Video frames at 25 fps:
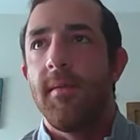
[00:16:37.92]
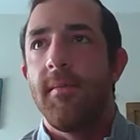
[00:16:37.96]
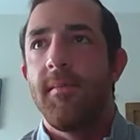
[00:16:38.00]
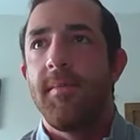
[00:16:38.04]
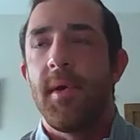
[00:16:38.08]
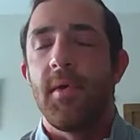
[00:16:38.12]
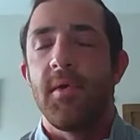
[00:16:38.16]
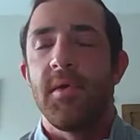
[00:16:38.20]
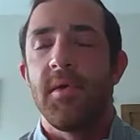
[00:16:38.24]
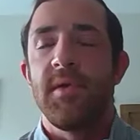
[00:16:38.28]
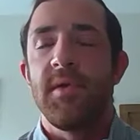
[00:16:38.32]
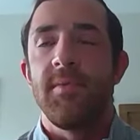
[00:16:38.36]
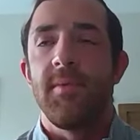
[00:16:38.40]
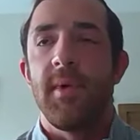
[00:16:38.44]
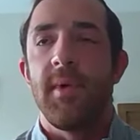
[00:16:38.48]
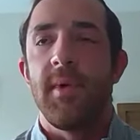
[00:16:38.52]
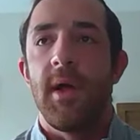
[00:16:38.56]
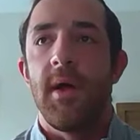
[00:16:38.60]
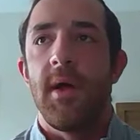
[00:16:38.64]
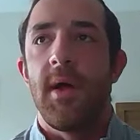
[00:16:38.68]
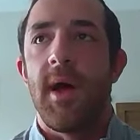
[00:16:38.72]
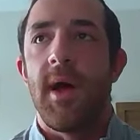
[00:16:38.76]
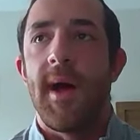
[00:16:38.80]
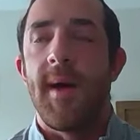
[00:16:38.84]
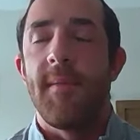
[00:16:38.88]

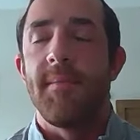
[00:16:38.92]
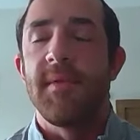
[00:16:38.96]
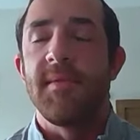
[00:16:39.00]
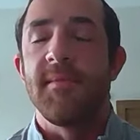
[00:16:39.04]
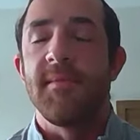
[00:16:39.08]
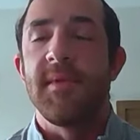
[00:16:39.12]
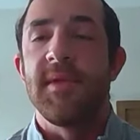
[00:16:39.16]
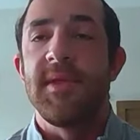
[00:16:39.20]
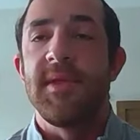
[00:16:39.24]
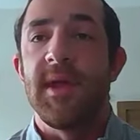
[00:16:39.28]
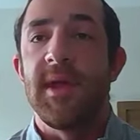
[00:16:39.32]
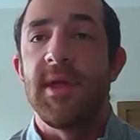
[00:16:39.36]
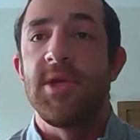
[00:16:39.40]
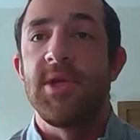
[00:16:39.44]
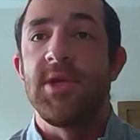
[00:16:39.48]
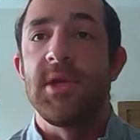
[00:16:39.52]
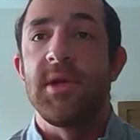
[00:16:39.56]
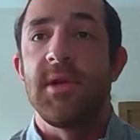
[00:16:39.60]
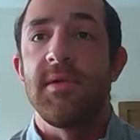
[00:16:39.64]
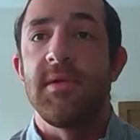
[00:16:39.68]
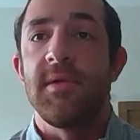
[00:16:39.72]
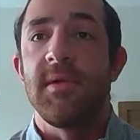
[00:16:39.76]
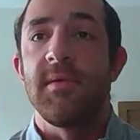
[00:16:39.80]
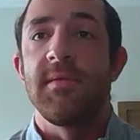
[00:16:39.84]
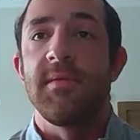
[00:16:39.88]
post-well optimization
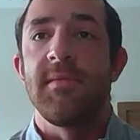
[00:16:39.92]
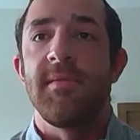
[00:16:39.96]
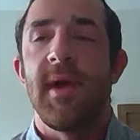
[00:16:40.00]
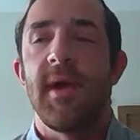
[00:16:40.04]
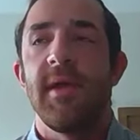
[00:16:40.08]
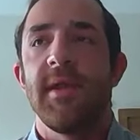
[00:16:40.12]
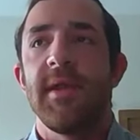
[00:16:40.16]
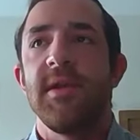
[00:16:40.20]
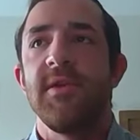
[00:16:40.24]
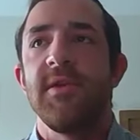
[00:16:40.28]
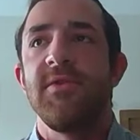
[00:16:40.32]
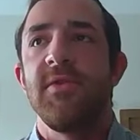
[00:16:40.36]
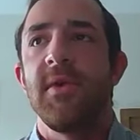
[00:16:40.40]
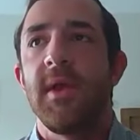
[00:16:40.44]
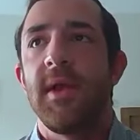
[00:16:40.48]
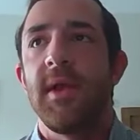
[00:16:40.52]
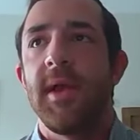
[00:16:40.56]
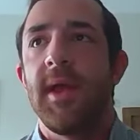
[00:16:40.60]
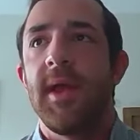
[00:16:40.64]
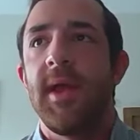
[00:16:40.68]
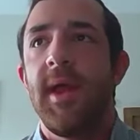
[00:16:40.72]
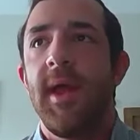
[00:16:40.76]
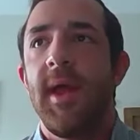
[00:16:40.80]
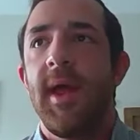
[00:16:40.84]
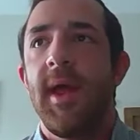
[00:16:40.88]
in terms of how they drill
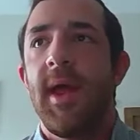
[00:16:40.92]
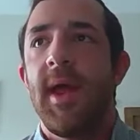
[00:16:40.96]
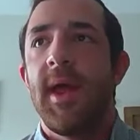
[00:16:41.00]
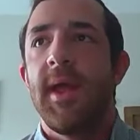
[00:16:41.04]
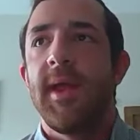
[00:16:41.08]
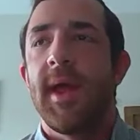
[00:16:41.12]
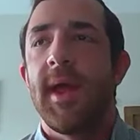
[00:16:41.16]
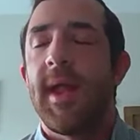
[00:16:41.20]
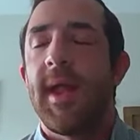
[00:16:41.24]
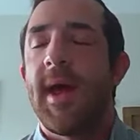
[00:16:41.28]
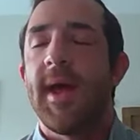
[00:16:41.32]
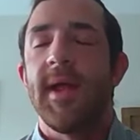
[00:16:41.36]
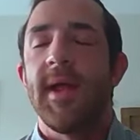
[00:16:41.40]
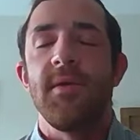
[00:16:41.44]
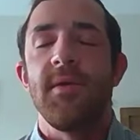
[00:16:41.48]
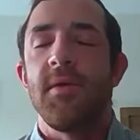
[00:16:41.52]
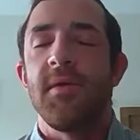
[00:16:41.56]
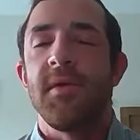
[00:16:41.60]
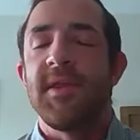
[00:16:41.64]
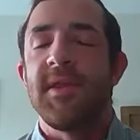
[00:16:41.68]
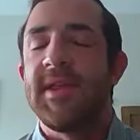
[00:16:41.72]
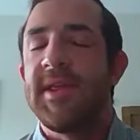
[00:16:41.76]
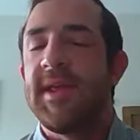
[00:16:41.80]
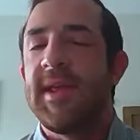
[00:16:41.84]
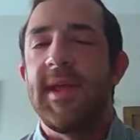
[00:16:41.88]
it. Yet I
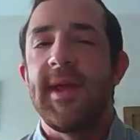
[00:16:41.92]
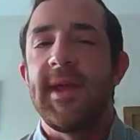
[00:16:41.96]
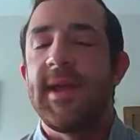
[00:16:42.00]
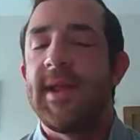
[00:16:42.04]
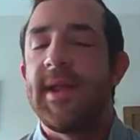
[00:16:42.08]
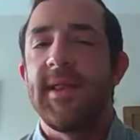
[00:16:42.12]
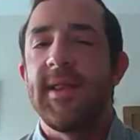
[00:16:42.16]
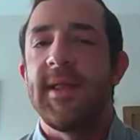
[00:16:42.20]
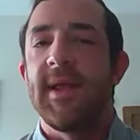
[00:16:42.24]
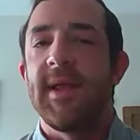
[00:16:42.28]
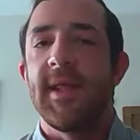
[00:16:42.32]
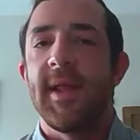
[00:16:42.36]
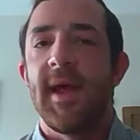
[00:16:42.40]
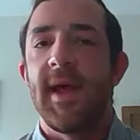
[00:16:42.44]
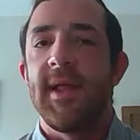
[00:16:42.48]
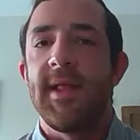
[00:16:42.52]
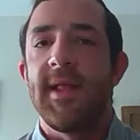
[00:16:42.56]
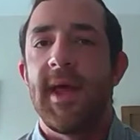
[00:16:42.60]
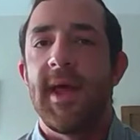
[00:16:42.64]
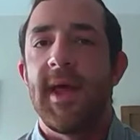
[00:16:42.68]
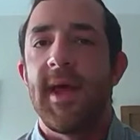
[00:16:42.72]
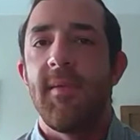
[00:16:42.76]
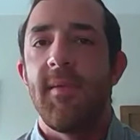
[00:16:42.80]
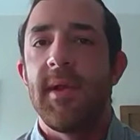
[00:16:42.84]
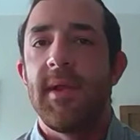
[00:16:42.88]
don't see anything like
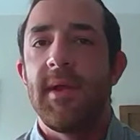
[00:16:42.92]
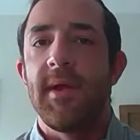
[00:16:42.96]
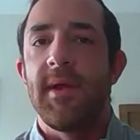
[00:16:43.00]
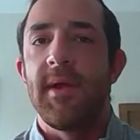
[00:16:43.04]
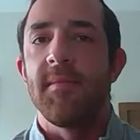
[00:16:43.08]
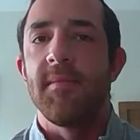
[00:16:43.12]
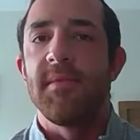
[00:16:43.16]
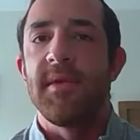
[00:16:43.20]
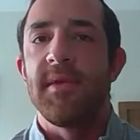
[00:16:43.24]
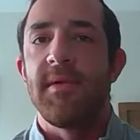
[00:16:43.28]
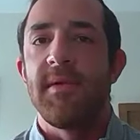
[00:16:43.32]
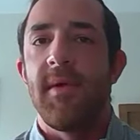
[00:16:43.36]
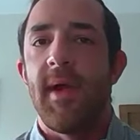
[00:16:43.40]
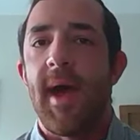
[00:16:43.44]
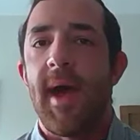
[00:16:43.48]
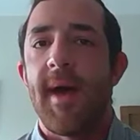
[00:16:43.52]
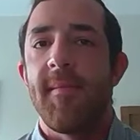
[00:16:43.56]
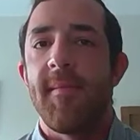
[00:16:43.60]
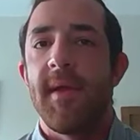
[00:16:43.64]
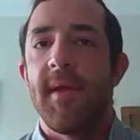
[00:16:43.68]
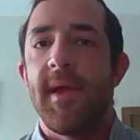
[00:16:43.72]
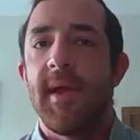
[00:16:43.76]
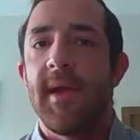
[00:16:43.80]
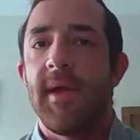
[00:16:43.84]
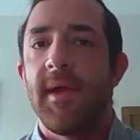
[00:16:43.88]
that when it comes to
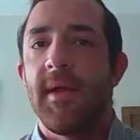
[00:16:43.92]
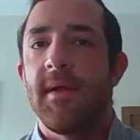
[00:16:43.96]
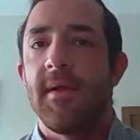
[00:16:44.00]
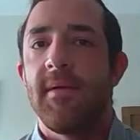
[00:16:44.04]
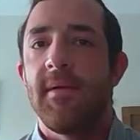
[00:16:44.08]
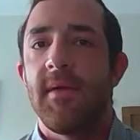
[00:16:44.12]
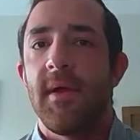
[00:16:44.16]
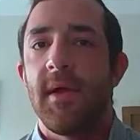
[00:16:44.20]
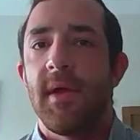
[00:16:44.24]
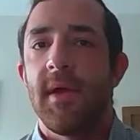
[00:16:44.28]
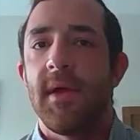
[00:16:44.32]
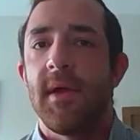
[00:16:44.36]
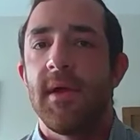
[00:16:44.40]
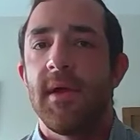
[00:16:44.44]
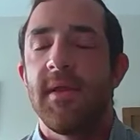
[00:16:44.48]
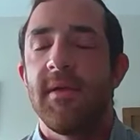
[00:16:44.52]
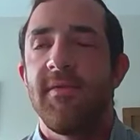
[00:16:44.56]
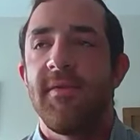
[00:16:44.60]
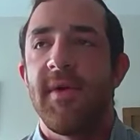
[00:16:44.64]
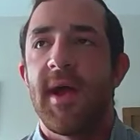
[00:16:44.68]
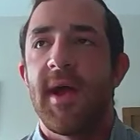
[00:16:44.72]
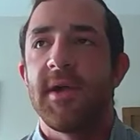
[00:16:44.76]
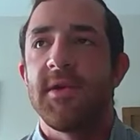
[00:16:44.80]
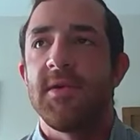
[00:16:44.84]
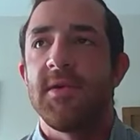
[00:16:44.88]
grabbing the
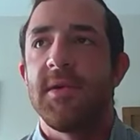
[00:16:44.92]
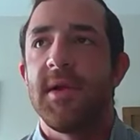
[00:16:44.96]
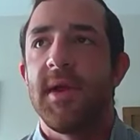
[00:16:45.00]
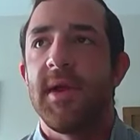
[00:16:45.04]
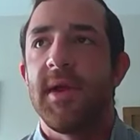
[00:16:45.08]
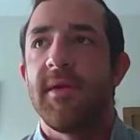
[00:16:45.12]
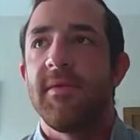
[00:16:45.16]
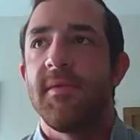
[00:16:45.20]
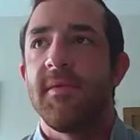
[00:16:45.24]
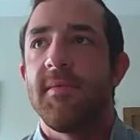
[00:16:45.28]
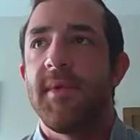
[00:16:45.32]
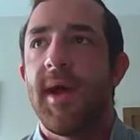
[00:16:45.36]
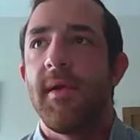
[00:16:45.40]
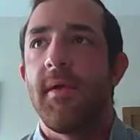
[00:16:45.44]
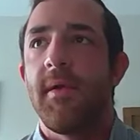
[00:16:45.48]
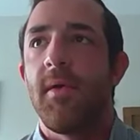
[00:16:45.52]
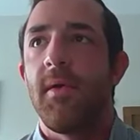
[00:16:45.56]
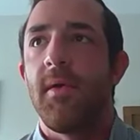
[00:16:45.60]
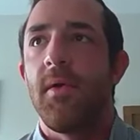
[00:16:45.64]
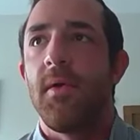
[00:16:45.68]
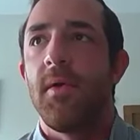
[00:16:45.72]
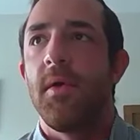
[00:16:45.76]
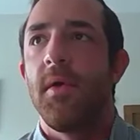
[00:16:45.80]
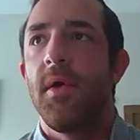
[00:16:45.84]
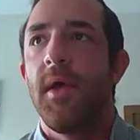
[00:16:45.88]
fracture data from
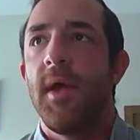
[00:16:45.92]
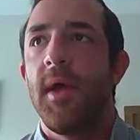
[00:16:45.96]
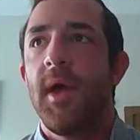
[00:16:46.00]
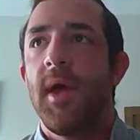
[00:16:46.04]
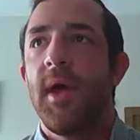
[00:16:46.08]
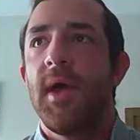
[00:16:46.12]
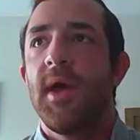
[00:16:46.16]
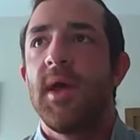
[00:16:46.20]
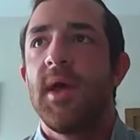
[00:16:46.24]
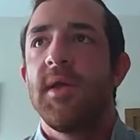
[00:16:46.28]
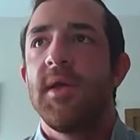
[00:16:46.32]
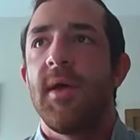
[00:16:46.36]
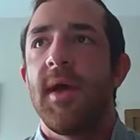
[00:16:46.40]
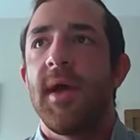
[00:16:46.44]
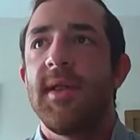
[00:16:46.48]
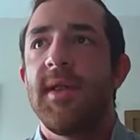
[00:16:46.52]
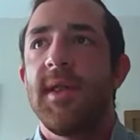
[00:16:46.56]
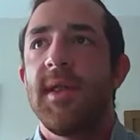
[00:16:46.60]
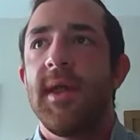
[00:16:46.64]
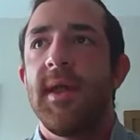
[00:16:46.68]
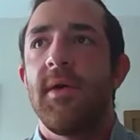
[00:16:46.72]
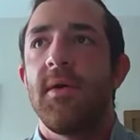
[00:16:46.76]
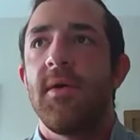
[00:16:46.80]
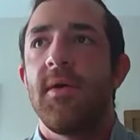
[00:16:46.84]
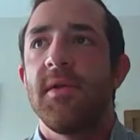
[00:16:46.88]
downhole. So I
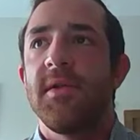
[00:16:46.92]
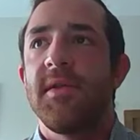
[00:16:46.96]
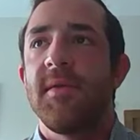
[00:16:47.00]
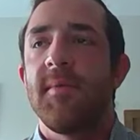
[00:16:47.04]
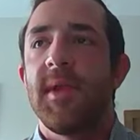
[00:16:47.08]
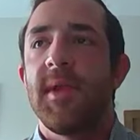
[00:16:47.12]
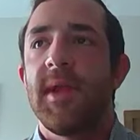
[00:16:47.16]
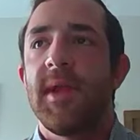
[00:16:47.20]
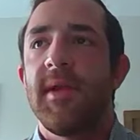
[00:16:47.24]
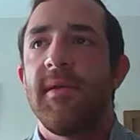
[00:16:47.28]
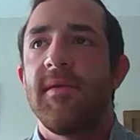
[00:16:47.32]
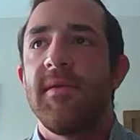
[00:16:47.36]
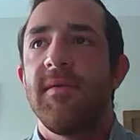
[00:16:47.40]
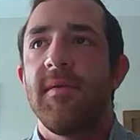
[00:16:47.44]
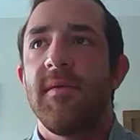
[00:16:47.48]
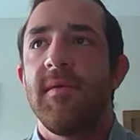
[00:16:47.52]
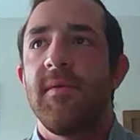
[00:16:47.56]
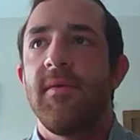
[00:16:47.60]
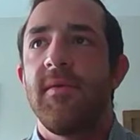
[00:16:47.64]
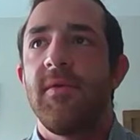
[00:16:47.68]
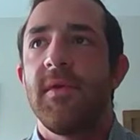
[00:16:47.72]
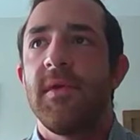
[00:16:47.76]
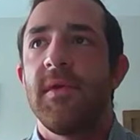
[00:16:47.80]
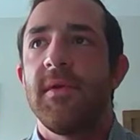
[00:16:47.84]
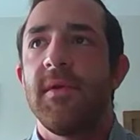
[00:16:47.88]
think ultimately
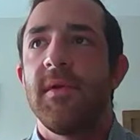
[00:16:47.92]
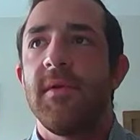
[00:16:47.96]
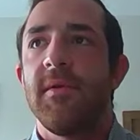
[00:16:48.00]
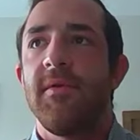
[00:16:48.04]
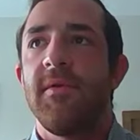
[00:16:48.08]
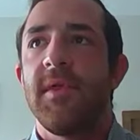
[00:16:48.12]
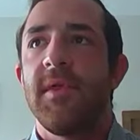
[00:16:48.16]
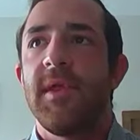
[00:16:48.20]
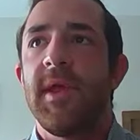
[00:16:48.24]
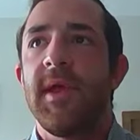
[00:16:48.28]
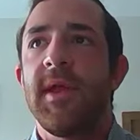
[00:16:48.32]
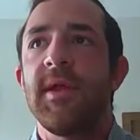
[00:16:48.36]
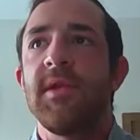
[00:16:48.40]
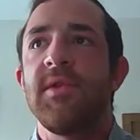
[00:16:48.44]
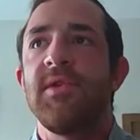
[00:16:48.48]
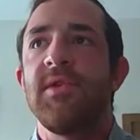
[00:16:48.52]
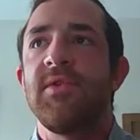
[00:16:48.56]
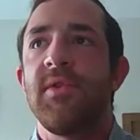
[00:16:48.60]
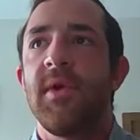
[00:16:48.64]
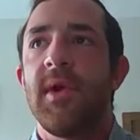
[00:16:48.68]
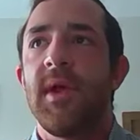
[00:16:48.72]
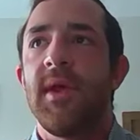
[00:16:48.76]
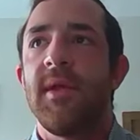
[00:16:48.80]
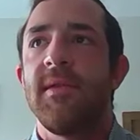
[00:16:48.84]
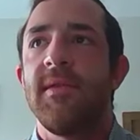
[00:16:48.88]
for the
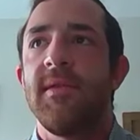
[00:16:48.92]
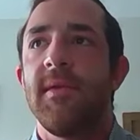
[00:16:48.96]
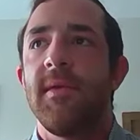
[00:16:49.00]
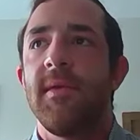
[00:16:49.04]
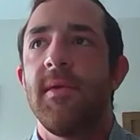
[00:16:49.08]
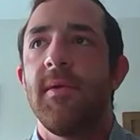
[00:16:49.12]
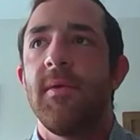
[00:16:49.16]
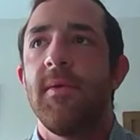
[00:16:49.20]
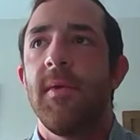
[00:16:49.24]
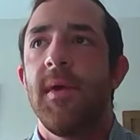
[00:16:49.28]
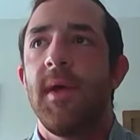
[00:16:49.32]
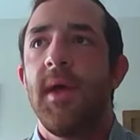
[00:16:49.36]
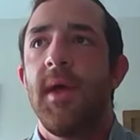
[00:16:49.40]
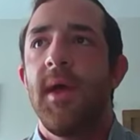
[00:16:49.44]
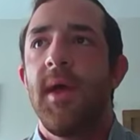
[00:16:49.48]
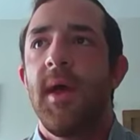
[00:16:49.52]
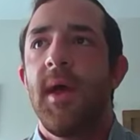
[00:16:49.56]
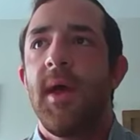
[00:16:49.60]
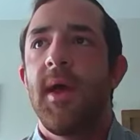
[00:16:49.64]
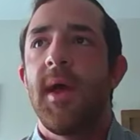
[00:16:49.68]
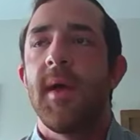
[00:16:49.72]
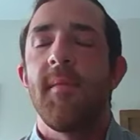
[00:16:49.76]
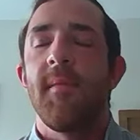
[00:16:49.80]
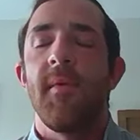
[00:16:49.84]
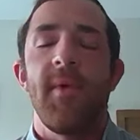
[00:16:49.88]
industry to
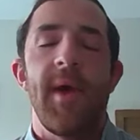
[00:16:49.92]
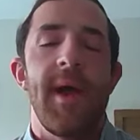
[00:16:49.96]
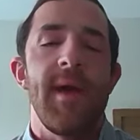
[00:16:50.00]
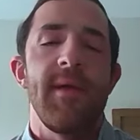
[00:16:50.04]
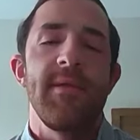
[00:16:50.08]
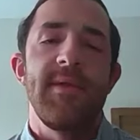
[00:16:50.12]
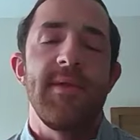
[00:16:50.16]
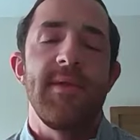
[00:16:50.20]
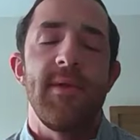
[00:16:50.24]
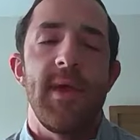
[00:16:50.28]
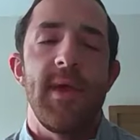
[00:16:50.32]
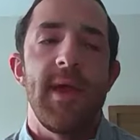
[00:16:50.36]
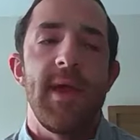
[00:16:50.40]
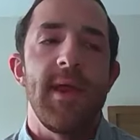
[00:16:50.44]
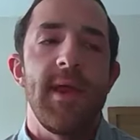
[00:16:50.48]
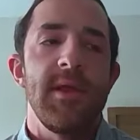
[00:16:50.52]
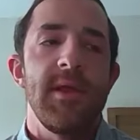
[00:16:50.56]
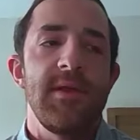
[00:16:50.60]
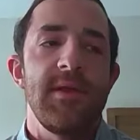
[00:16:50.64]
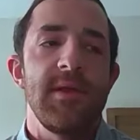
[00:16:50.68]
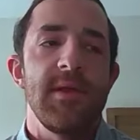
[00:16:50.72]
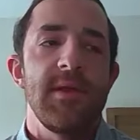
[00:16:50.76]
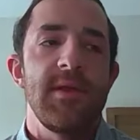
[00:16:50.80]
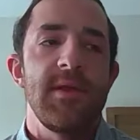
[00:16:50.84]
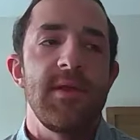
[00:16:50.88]
come around to it, it's
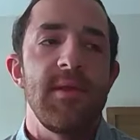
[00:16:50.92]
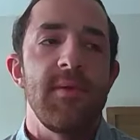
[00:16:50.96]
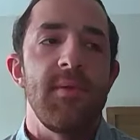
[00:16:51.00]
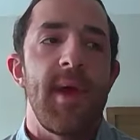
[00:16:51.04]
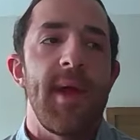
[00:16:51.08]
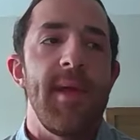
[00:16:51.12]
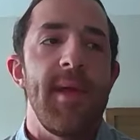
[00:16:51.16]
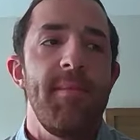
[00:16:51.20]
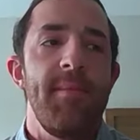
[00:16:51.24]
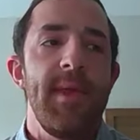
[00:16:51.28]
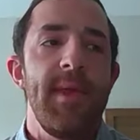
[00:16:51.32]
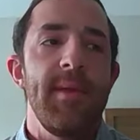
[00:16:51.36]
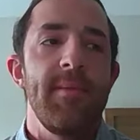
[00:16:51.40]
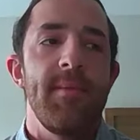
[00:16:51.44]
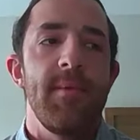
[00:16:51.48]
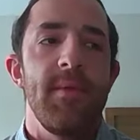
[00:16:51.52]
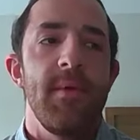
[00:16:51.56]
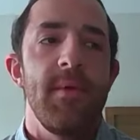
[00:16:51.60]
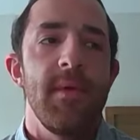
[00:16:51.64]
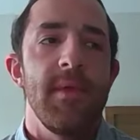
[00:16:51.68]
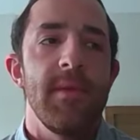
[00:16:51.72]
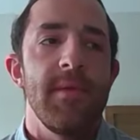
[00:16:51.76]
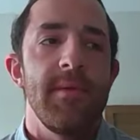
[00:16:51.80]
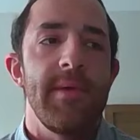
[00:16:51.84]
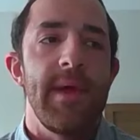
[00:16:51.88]
just the right
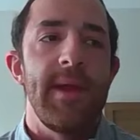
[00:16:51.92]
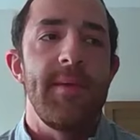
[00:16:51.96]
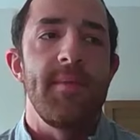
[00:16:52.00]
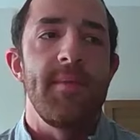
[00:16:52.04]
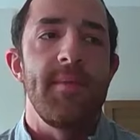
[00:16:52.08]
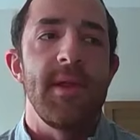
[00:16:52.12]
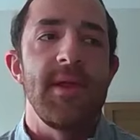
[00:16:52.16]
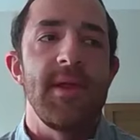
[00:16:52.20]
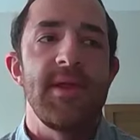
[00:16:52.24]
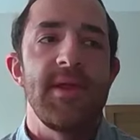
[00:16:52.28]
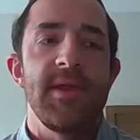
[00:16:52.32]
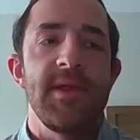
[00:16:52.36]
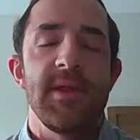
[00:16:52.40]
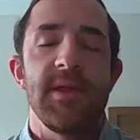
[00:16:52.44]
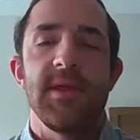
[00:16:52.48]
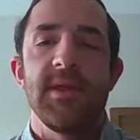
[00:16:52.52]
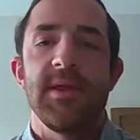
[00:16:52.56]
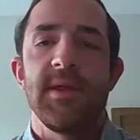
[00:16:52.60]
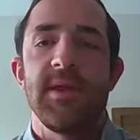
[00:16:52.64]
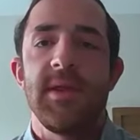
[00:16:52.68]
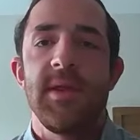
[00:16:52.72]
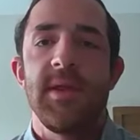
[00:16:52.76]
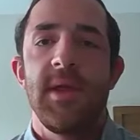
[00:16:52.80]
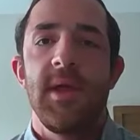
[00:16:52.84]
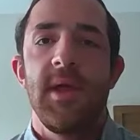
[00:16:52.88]
people in the right
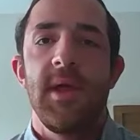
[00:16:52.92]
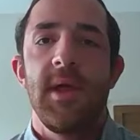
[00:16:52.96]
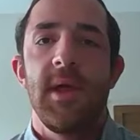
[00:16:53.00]
places